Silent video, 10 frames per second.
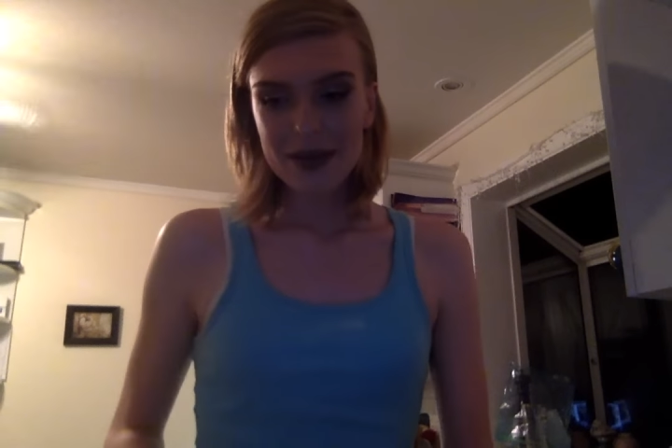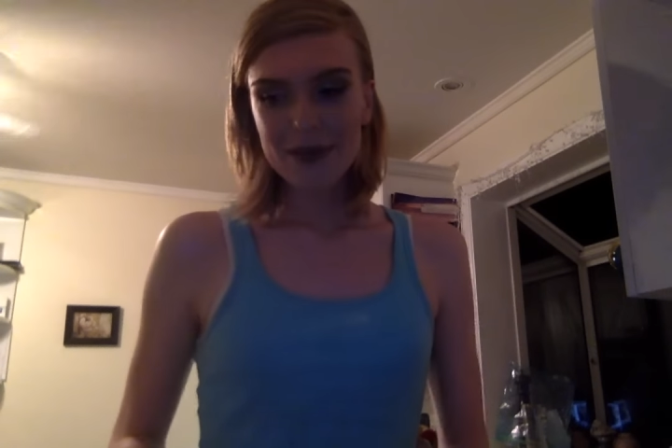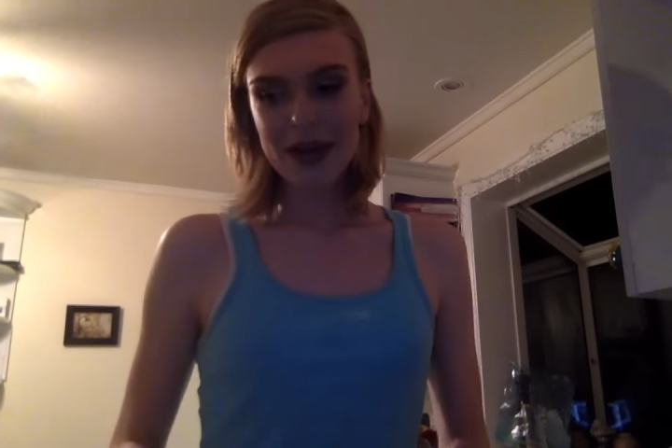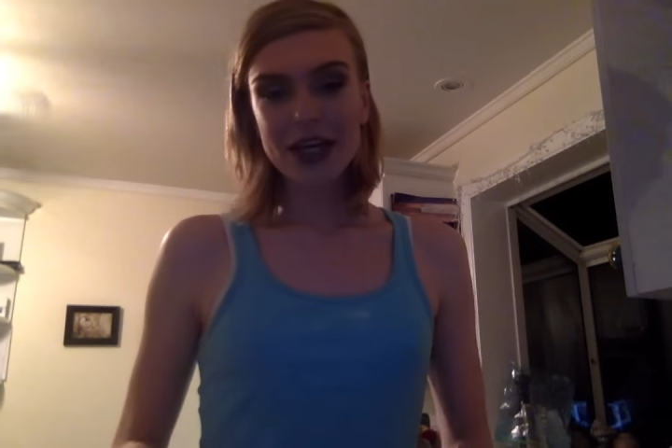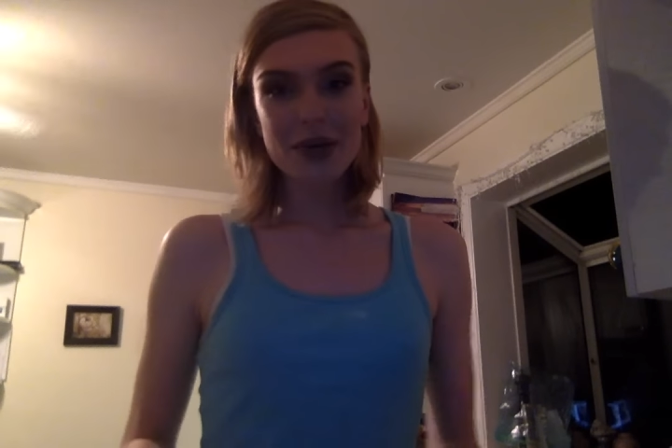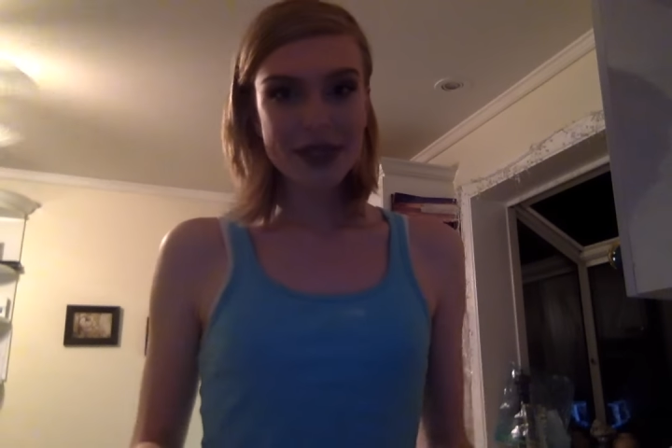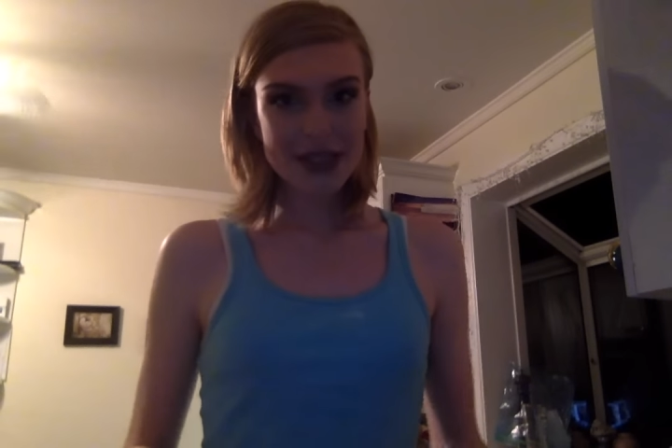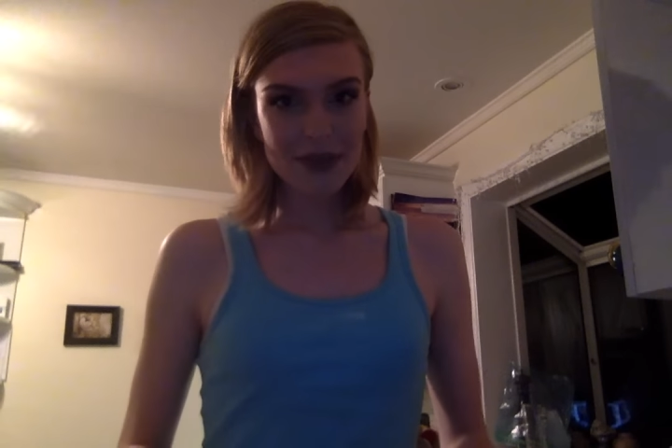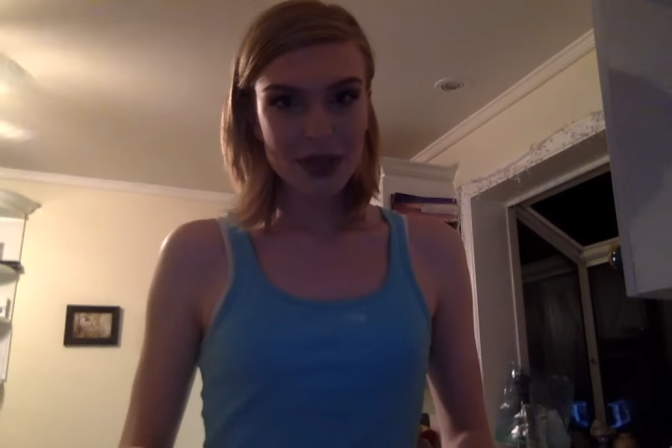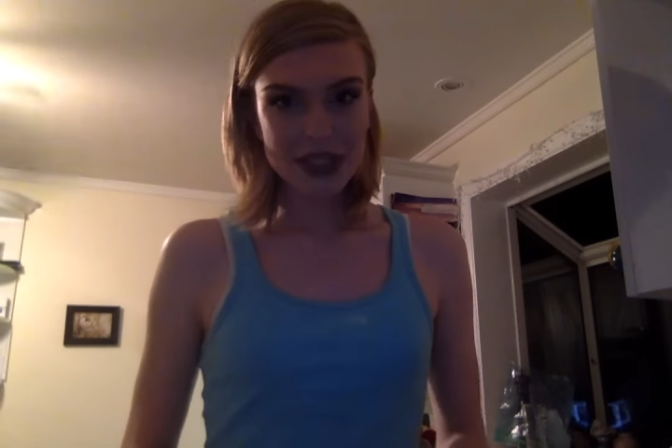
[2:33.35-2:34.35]
But I know it's
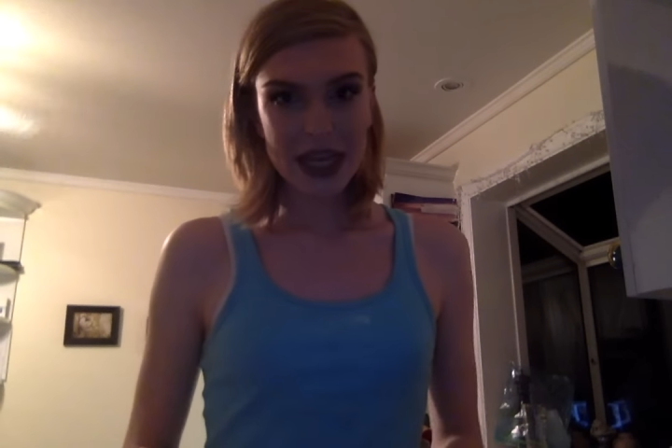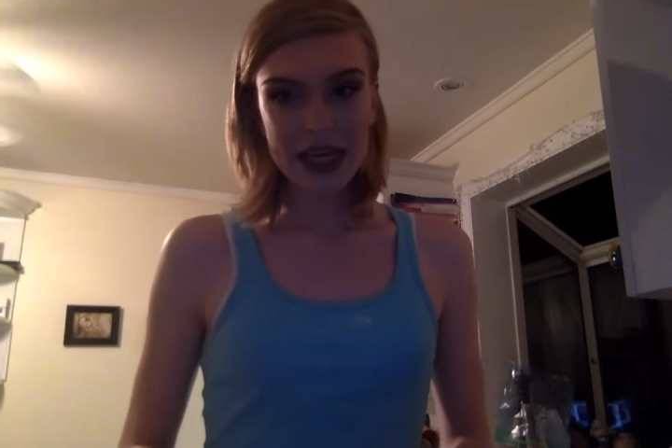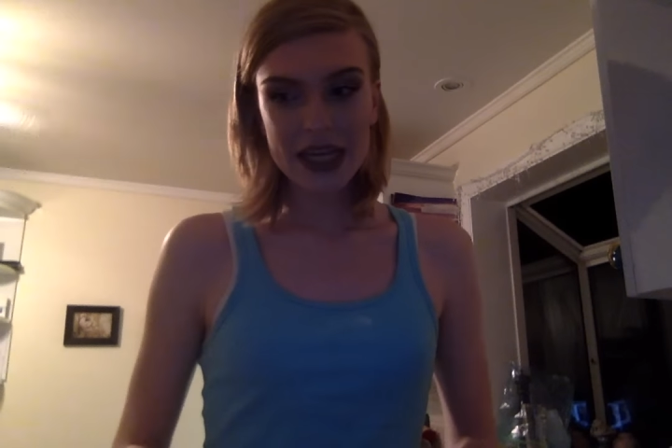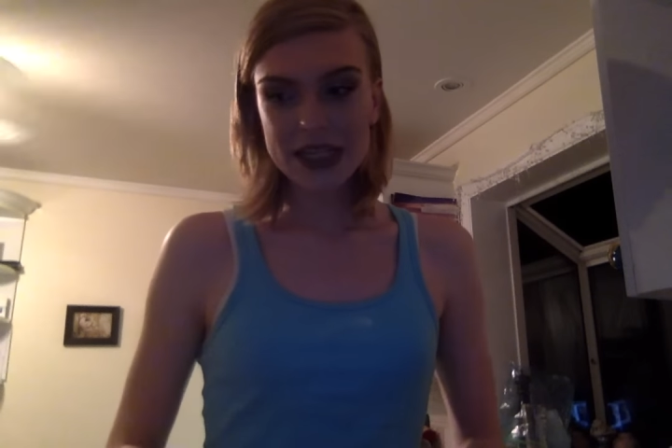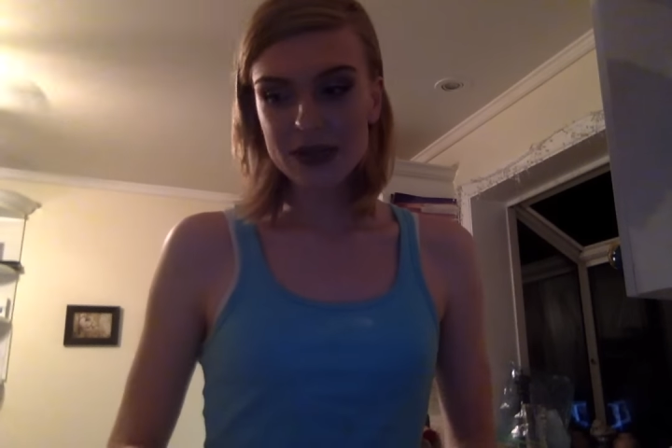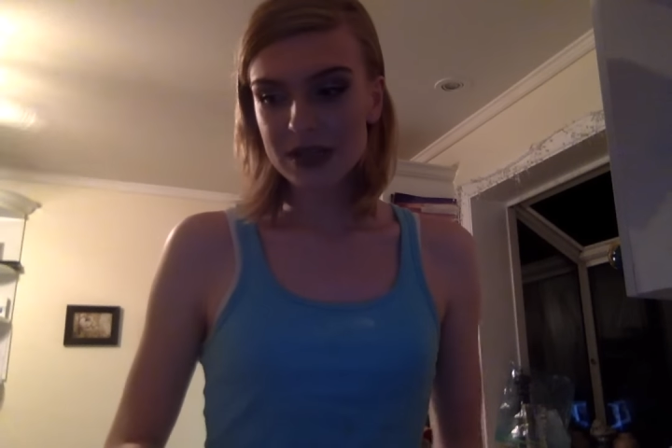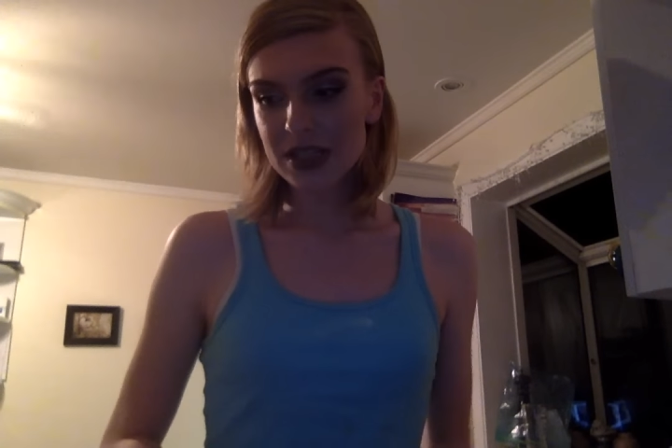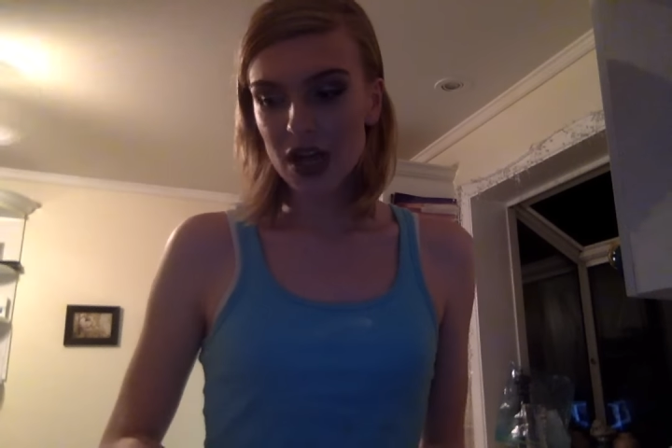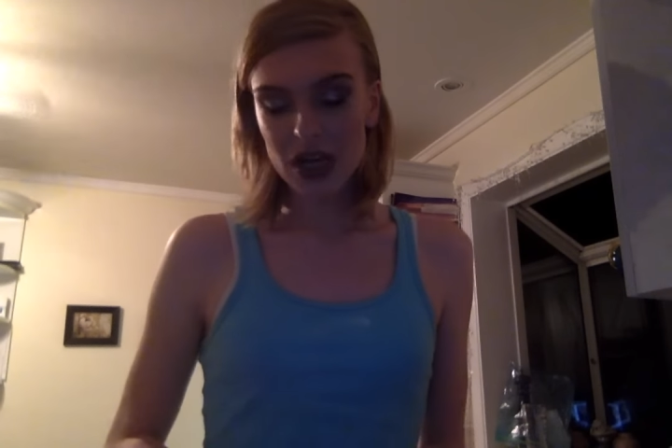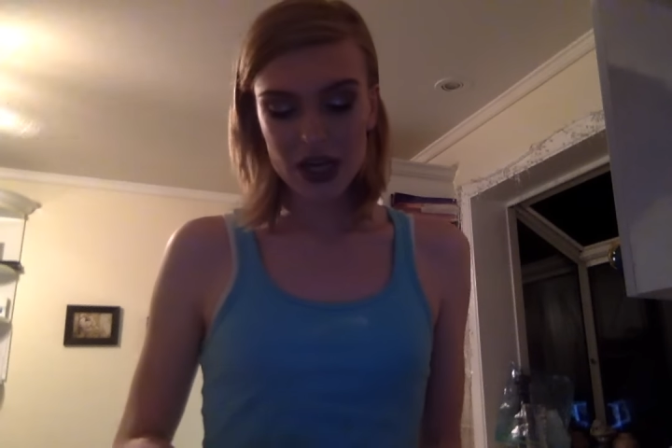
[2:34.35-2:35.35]
subcutaneous, so it's
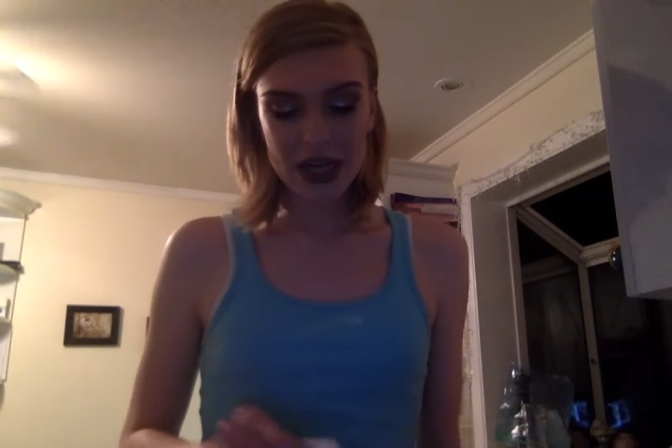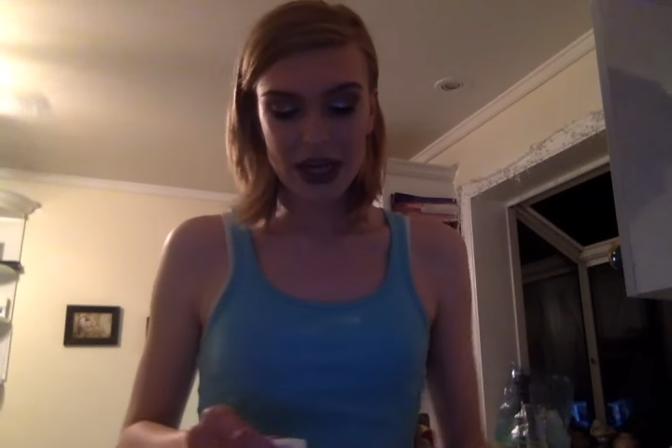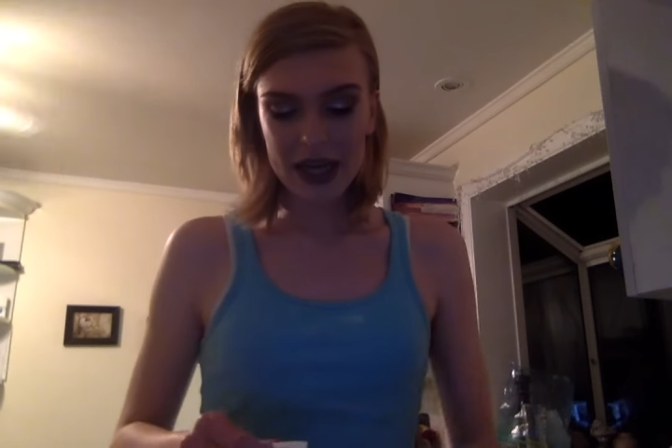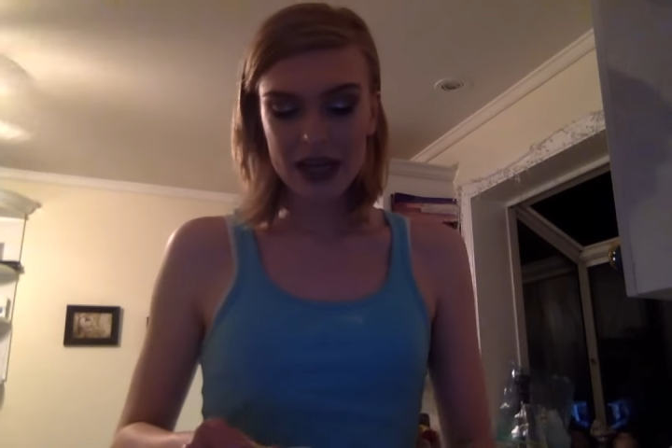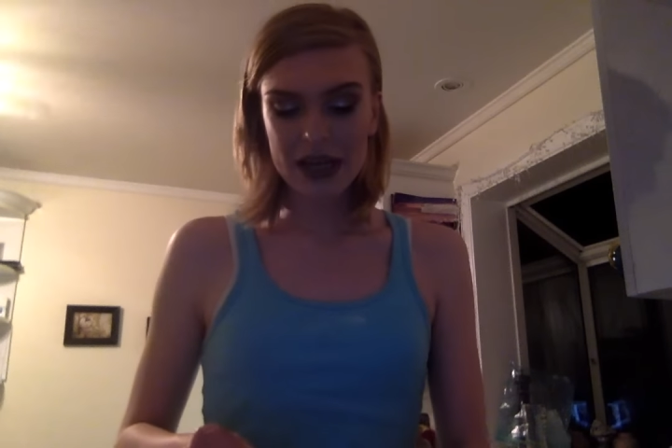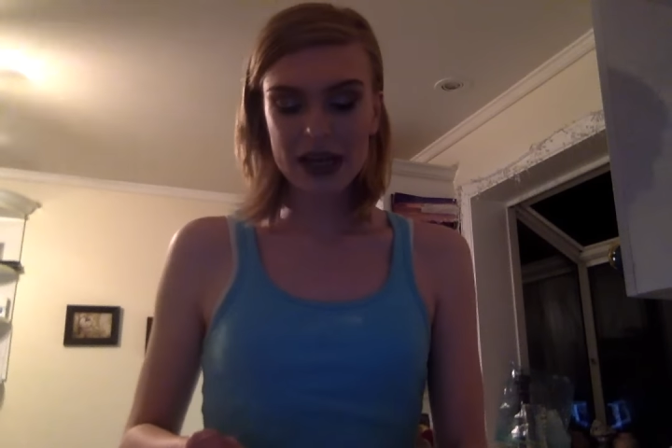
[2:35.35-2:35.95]
not going to hit